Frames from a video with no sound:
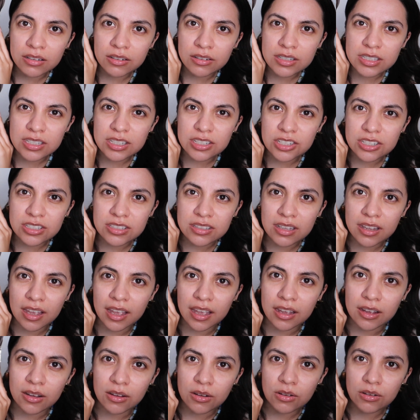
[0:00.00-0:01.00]
Or is it just the
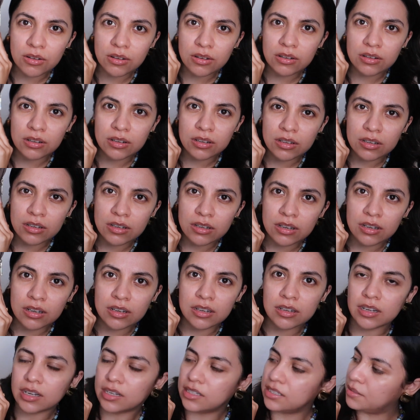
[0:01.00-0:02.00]
angle?
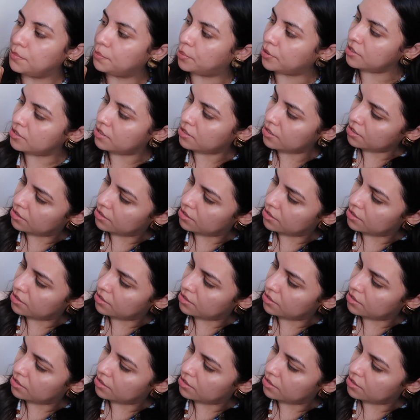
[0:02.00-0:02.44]
Because in person